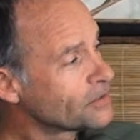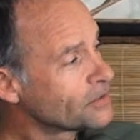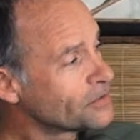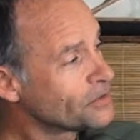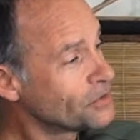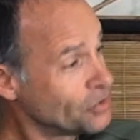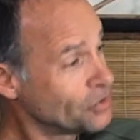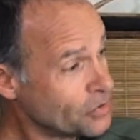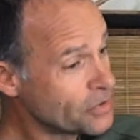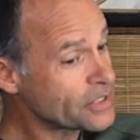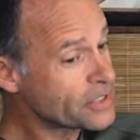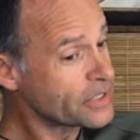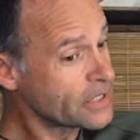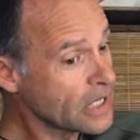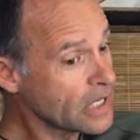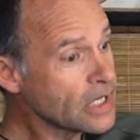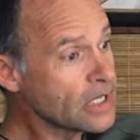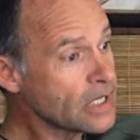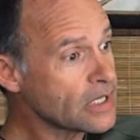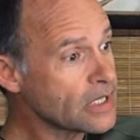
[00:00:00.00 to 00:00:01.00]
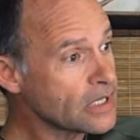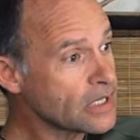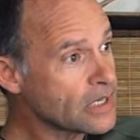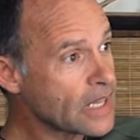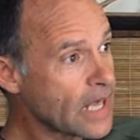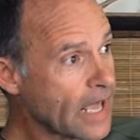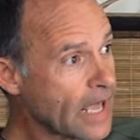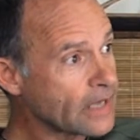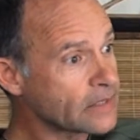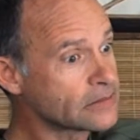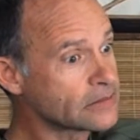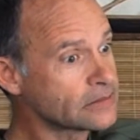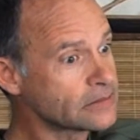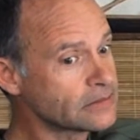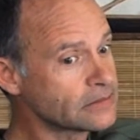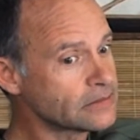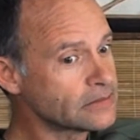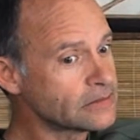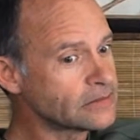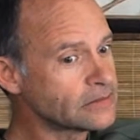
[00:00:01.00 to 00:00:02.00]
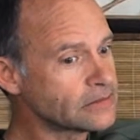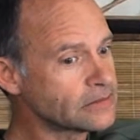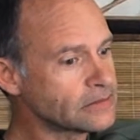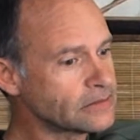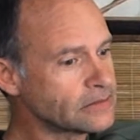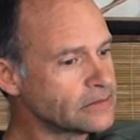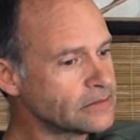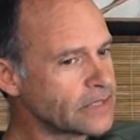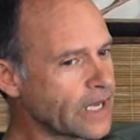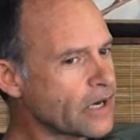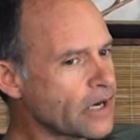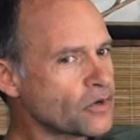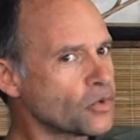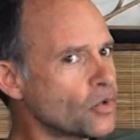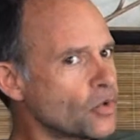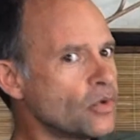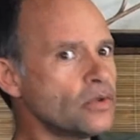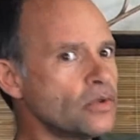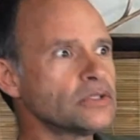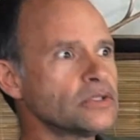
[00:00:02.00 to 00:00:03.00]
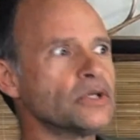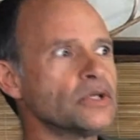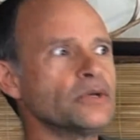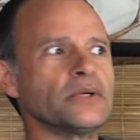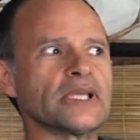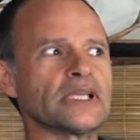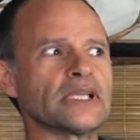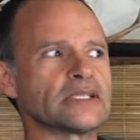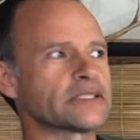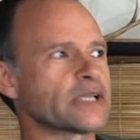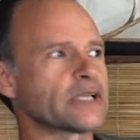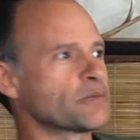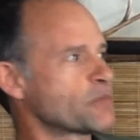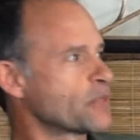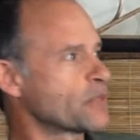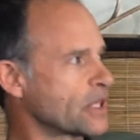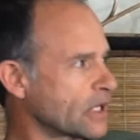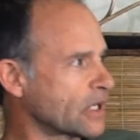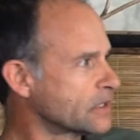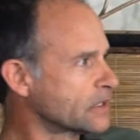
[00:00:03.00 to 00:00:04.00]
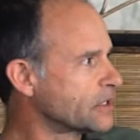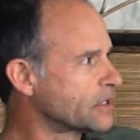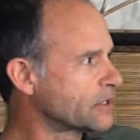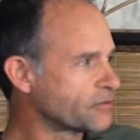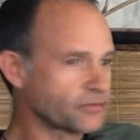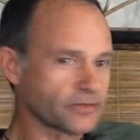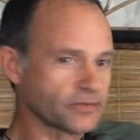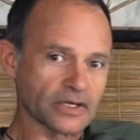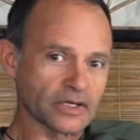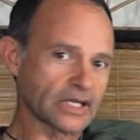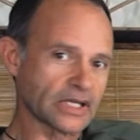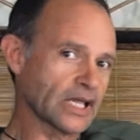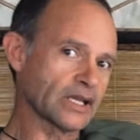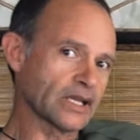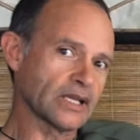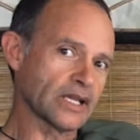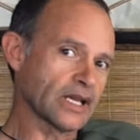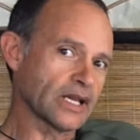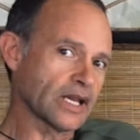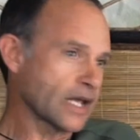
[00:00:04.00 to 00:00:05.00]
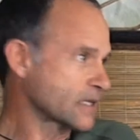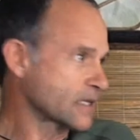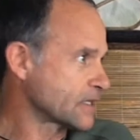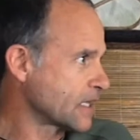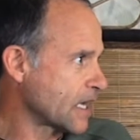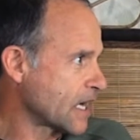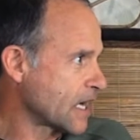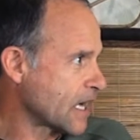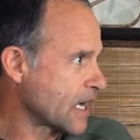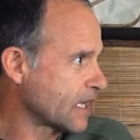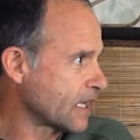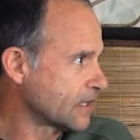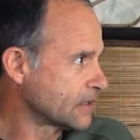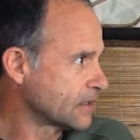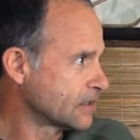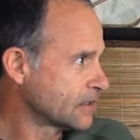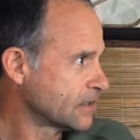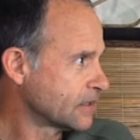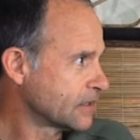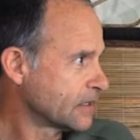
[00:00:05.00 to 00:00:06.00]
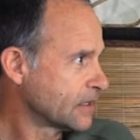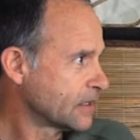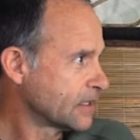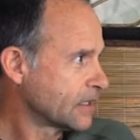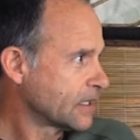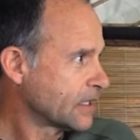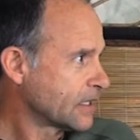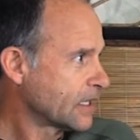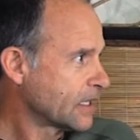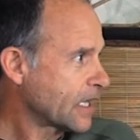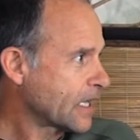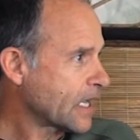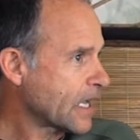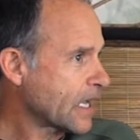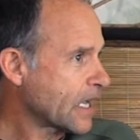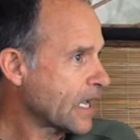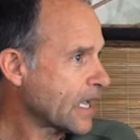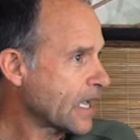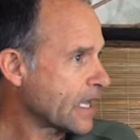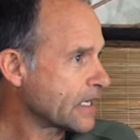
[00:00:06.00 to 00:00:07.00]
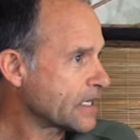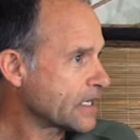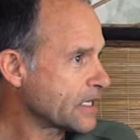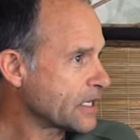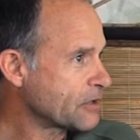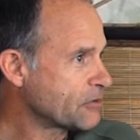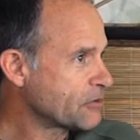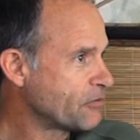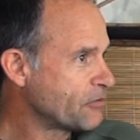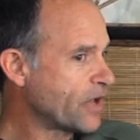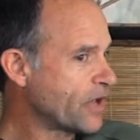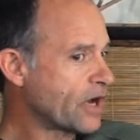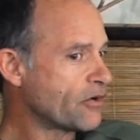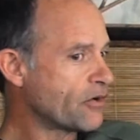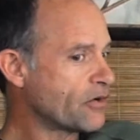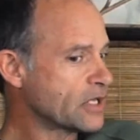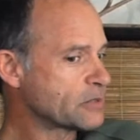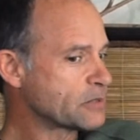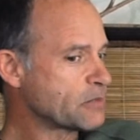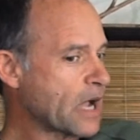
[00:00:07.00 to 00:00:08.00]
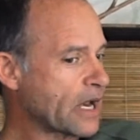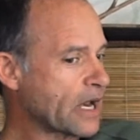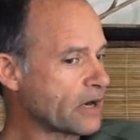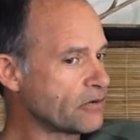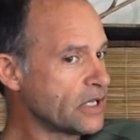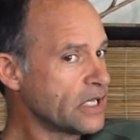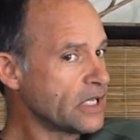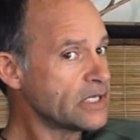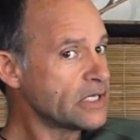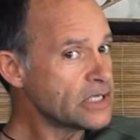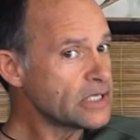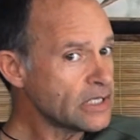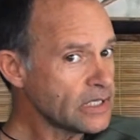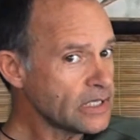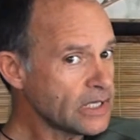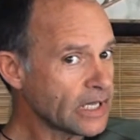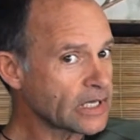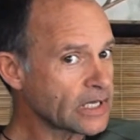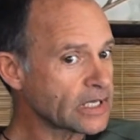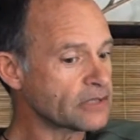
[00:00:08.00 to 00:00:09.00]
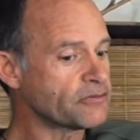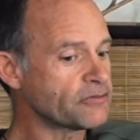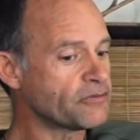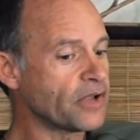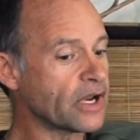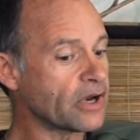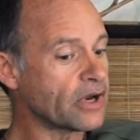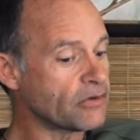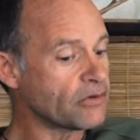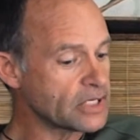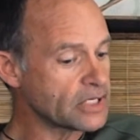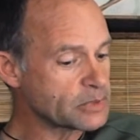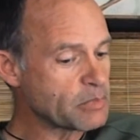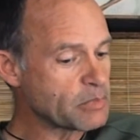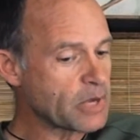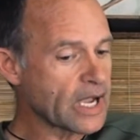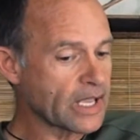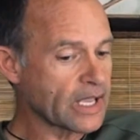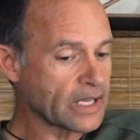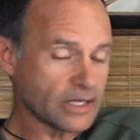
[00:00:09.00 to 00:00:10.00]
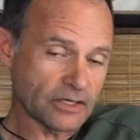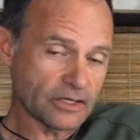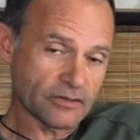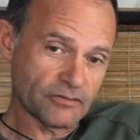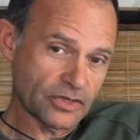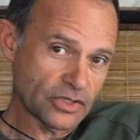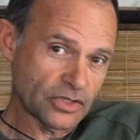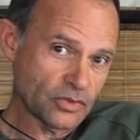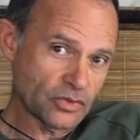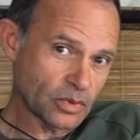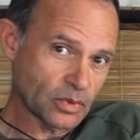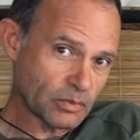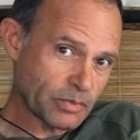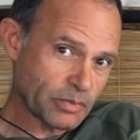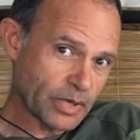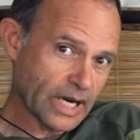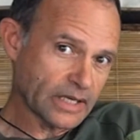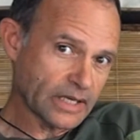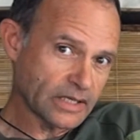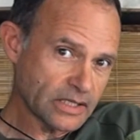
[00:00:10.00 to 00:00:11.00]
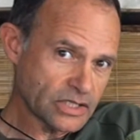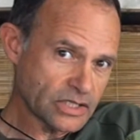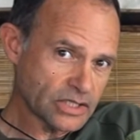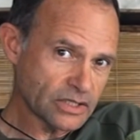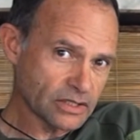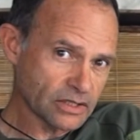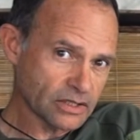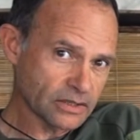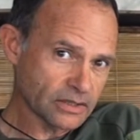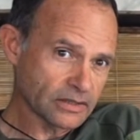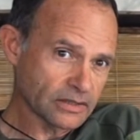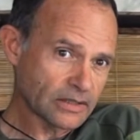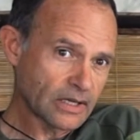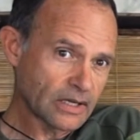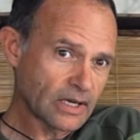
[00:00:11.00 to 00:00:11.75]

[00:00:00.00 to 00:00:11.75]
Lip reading: you see that they're all doing something different than the next guy. And it varies by region and it varies by individual practitioner.